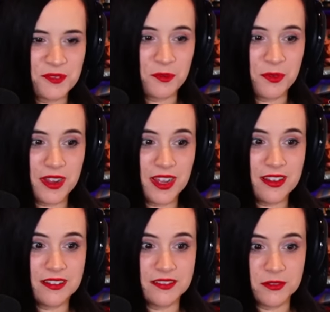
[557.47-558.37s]

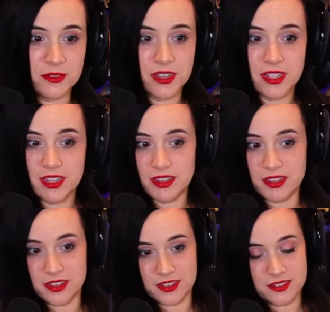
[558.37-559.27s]
Wow,
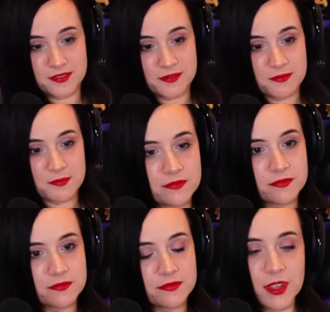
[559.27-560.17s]
okay.
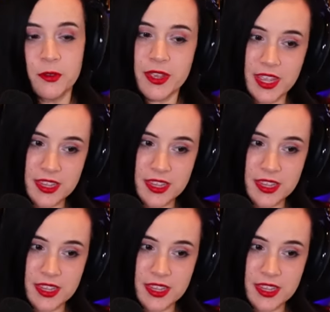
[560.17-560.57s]
Okay,